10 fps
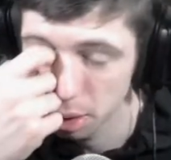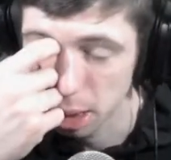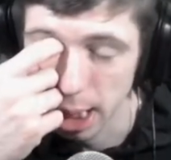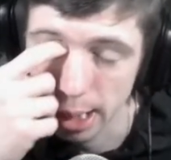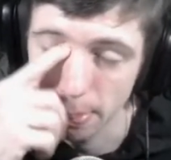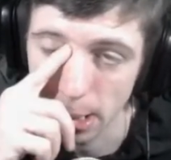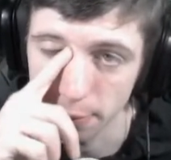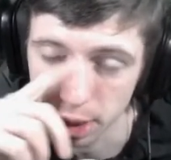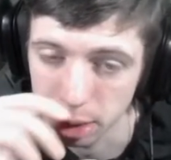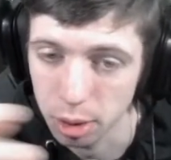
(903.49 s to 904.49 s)

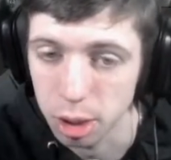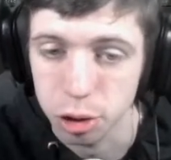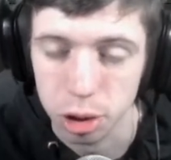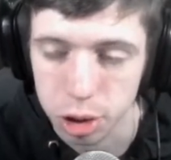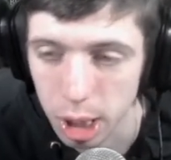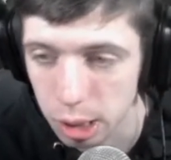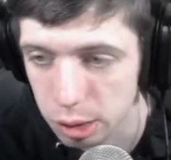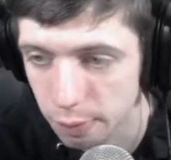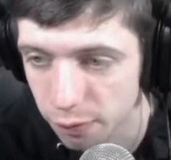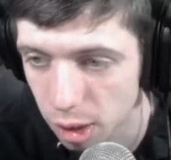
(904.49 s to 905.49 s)
whatever scene, like just chatting or
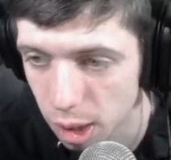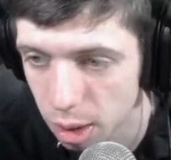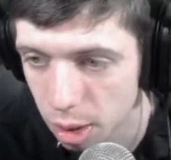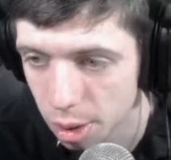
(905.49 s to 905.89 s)
something like that.